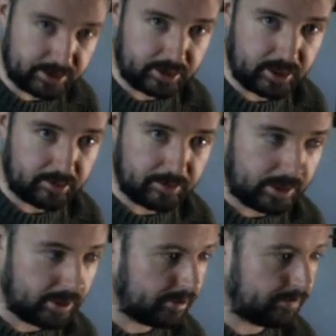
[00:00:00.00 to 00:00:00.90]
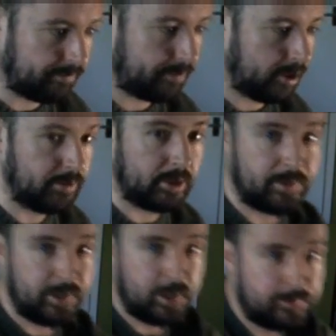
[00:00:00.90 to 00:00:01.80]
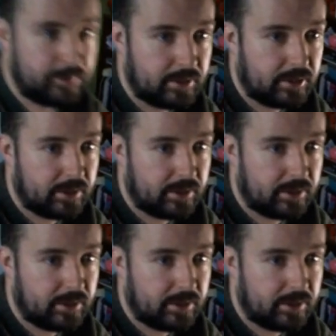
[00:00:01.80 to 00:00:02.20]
the crack with that. Hope that's been helpful.